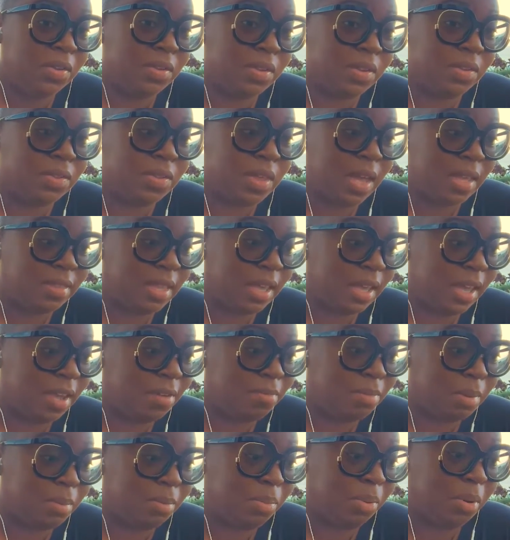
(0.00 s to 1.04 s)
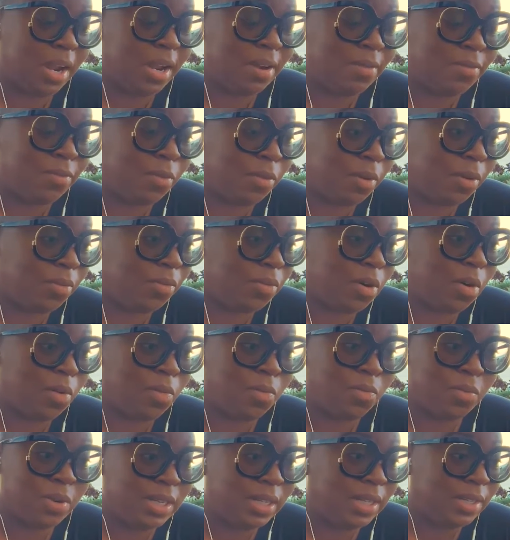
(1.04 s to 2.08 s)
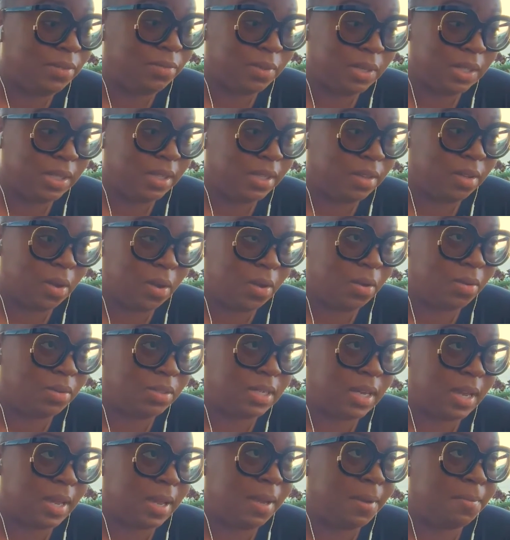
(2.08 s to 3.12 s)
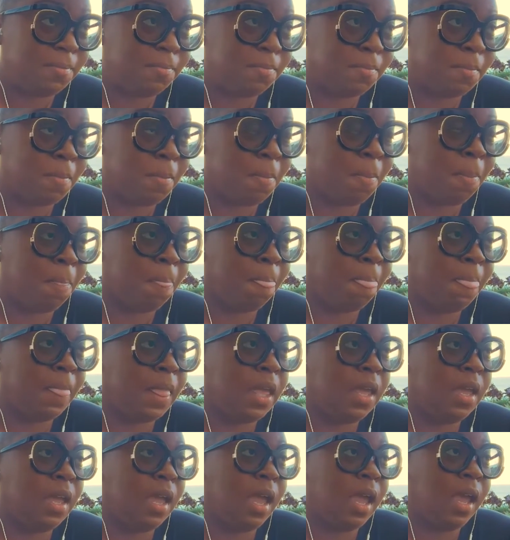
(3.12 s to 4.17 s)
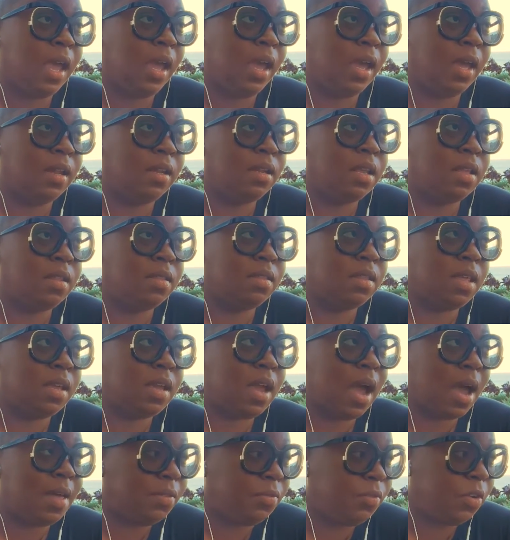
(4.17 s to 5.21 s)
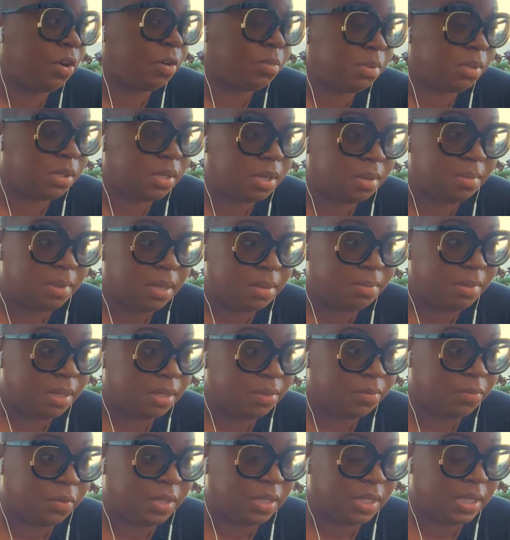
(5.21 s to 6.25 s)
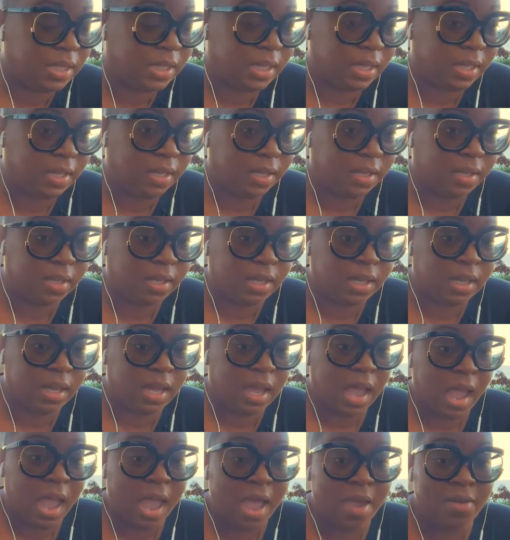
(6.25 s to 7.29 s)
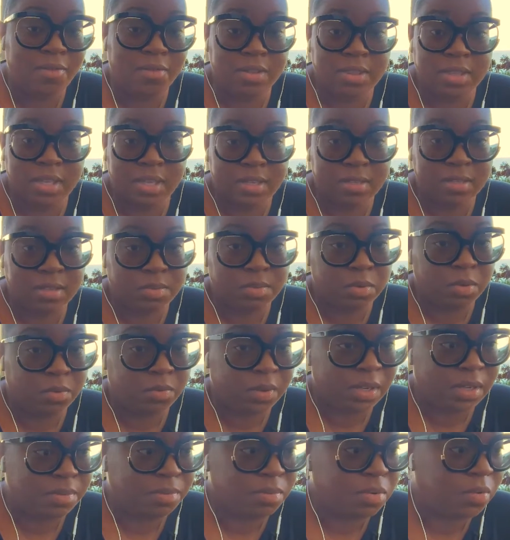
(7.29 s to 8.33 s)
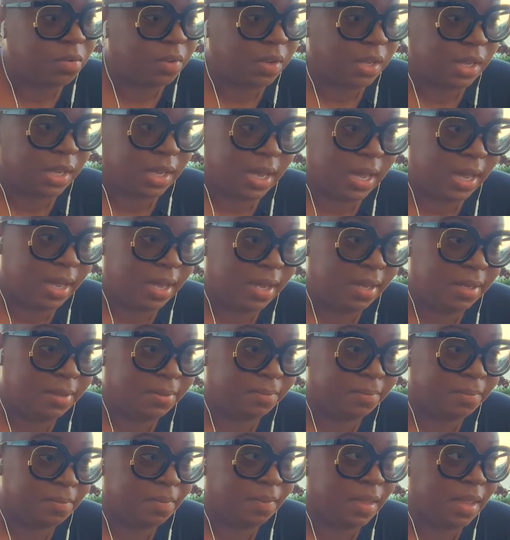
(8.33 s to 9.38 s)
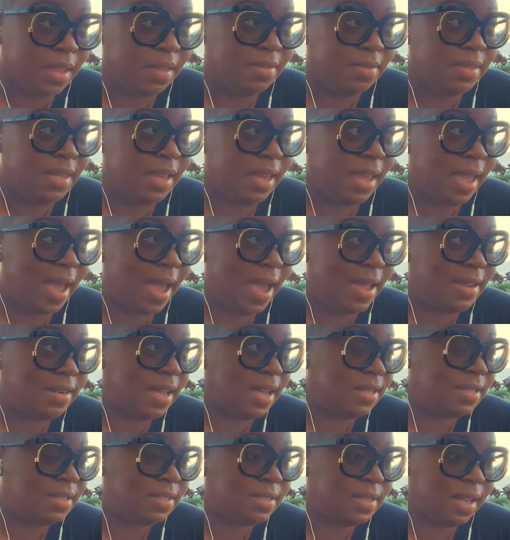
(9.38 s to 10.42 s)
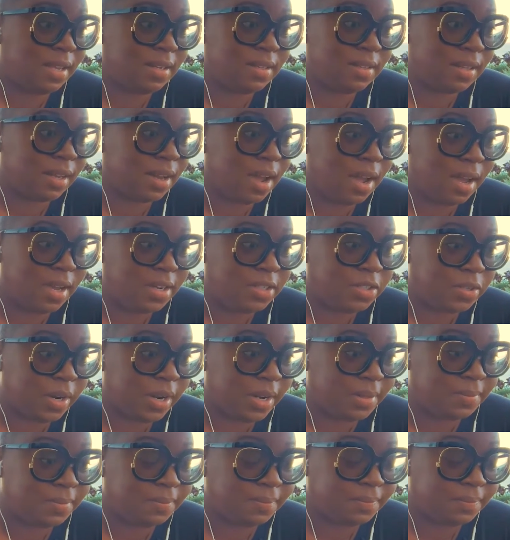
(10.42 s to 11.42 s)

that they have been praying for a really, really long time. And they got the verbal commitment for the thing. Everything's moving ahead. They had not sent the contract.